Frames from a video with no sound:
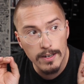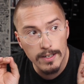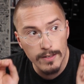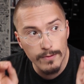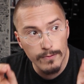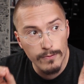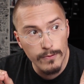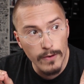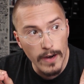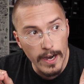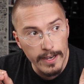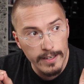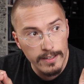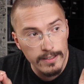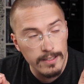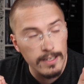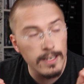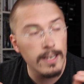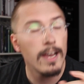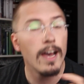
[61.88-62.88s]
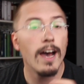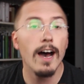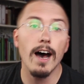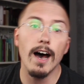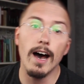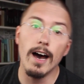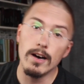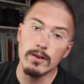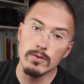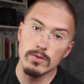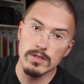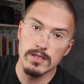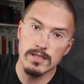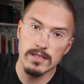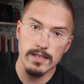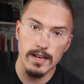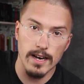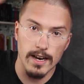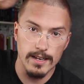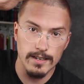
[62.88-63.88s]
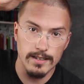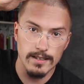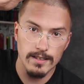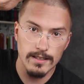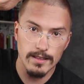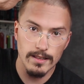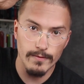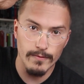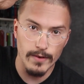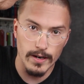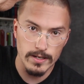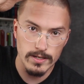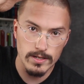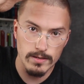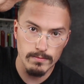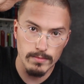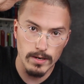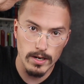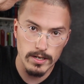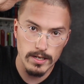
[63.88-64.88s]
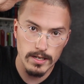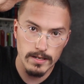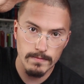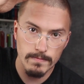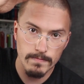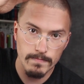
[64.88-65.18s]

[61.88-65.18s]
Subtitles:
defined outside the function body.